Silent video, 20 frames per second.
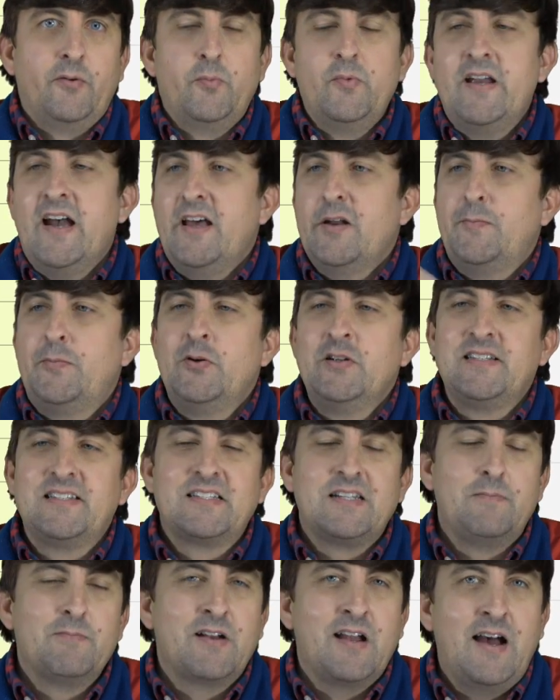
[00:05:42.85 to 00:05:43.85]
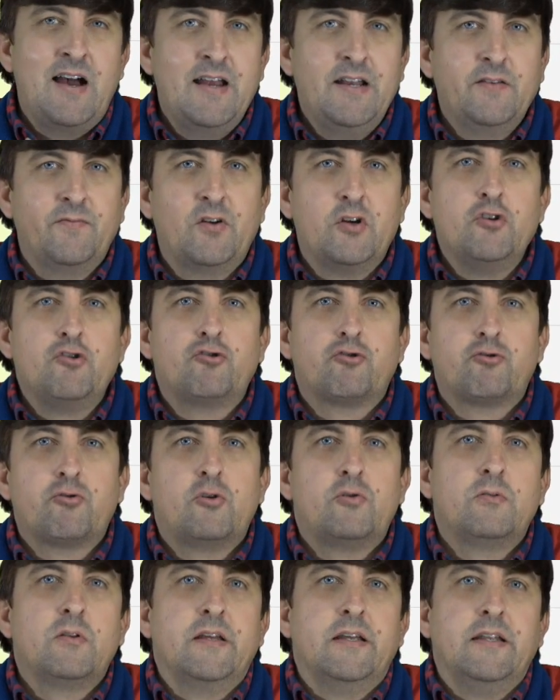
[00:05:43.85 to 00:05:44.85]
we got to put some kind of
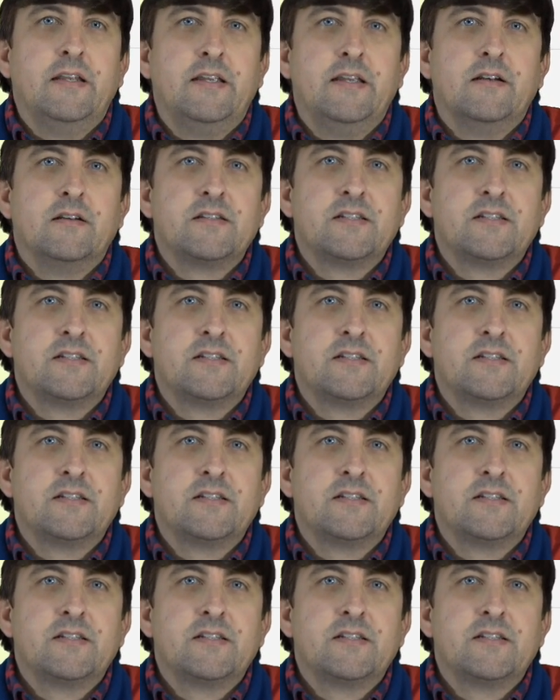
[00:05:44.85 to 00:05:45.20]
control in here,